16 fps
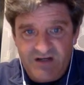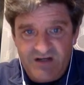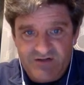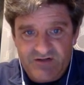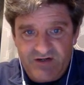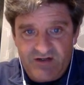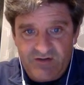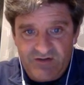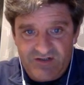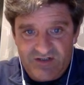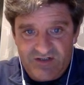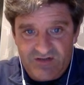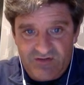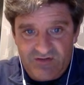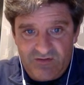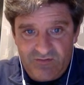Andrey
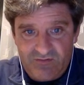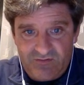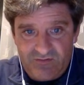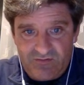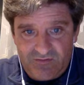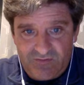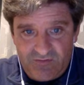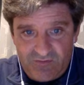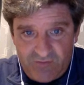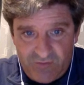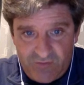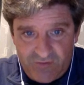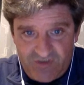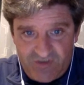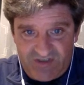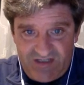
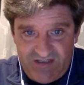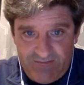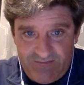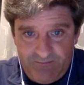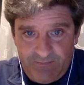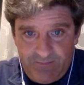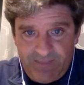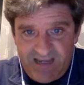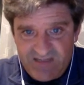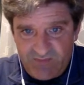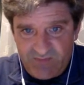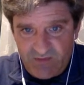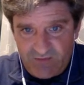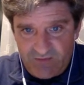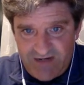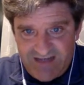Kukushkin has
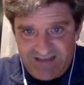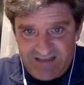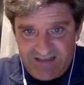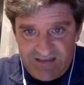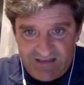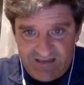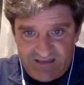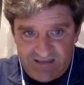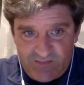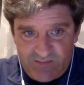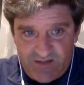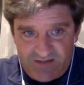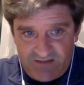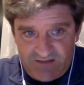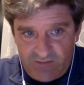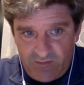been arrested and is
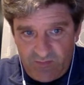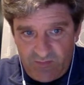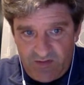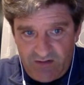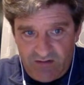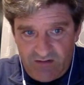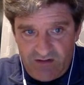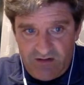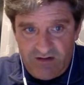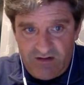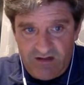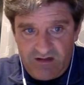expected to appear in,